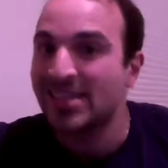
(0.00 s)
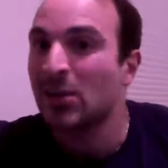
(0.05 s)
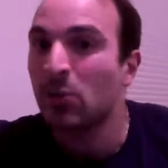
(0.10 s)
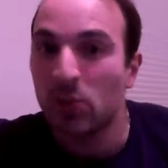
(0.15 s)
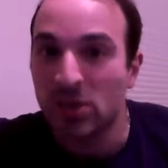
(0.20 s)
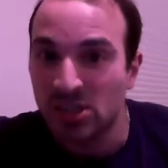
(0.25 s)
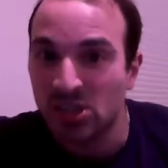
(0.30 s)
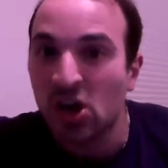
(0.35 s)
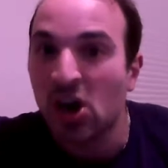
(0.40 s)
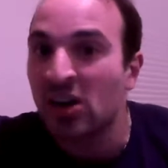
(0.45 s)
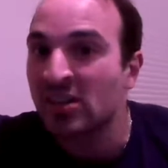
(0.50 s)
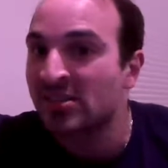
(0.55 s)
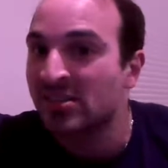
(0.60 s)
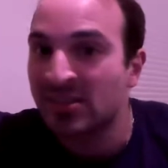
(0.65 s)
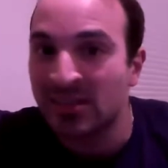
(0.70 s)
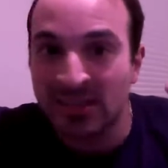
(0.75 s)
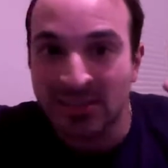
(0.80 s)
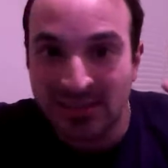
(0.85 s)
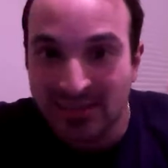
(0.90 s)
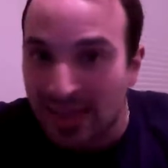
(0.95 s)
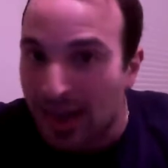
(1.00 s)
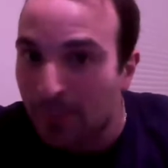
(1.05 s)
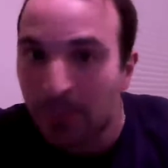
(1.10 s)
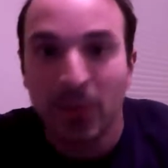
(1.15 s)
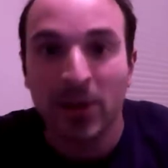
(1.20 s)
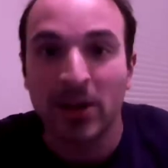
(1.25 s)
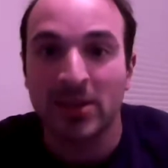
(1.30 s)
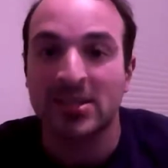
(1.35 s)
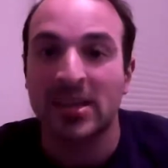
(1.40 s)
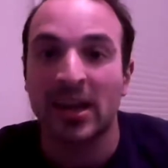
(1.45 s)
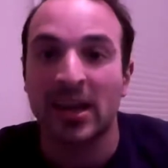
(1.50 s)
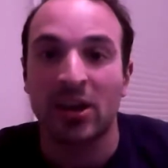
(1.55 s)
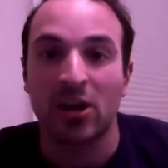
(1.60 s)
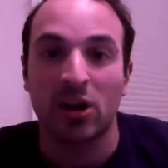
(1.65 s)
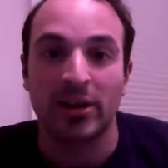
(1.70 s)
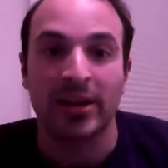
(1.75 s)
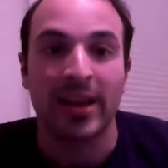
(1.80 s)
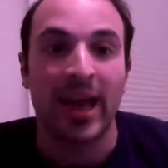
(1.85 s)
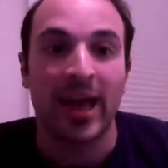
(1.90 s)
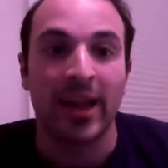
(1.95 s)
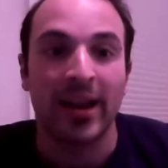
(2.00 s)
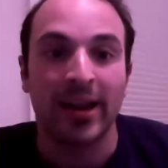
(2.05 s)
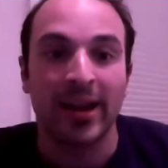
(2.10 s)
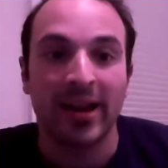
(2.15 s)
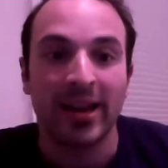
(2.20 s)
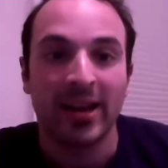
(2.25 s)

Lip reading: in Wisconsin, that puck's getting on net.